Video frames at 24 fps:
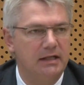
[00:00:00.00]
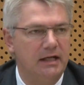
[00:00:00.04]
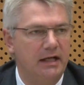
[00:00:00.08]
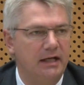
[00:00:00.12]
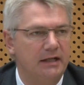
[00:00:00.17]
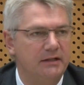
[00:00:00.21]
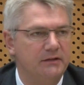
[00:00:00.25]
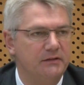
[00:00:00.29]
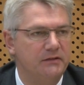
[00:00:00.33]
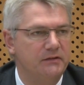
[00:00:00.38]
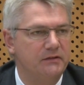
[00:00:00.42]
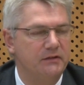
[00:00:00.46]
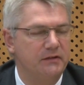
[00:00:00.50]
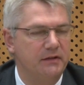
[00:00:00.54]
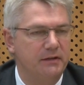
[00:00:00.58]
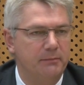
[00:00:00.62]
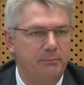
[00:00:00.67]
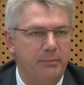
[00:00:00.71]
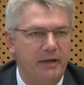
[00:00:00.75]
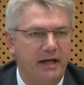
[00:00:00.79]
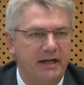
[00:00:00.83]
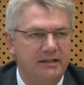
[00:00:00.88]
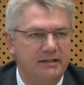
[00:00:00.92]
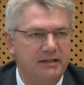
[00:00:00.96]
And the
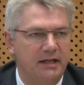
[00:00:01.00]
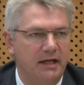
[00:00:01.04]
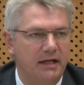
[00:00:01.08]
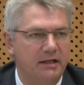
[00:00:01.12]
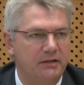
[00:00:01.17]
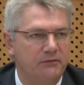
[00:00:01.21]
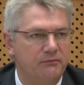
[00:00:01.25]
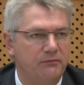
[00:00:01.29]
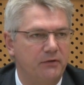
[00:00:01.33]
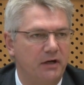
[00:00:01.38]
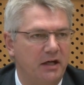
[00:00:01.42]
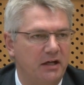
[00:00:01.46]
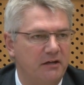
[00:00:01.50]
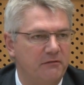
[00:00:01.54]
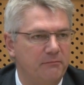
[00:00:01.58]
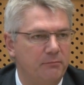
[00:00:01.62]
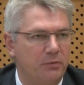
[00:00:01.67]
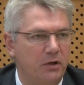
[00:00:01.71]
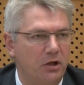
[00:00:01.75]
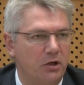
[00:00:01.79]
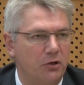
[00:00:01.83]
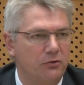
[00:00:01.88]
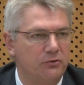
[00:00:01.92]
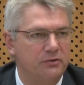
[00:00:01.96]
pact had five
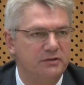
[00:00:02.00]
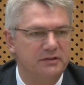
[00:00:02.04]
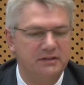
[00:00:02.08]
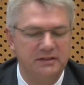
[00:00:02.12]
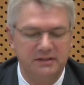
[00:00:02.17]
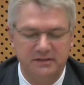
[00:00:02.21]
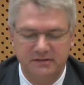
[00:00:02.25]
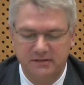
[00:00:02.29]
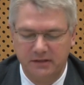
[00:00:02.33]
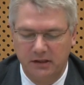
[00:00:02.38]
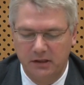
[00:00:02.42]
priorities,